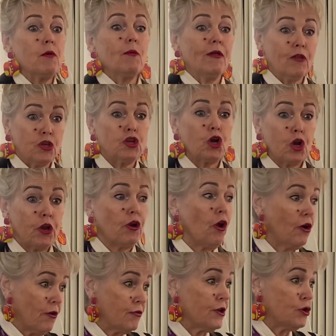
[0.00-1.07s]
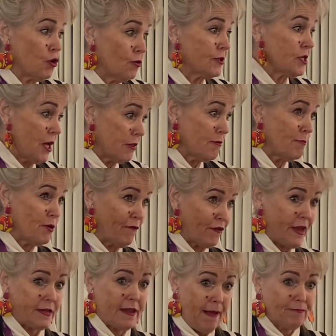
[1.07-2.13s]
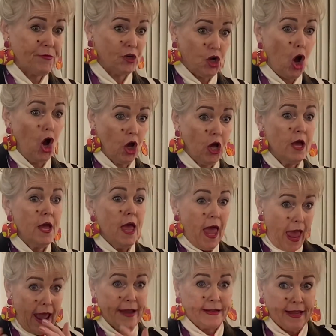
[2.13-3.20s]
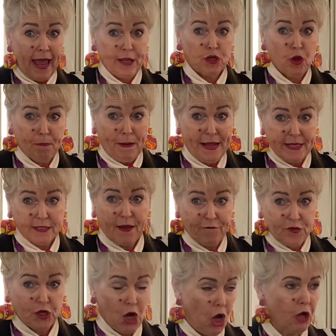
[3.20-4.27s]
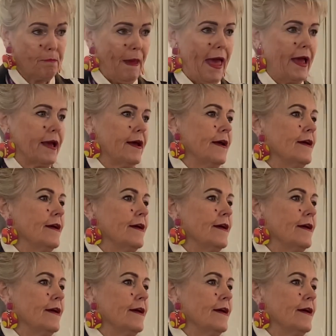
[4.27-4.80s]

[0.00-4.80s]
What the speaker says: Well, then you've got to knock on their door and tell them you've kidnapped the dog, and can you please give the dog back?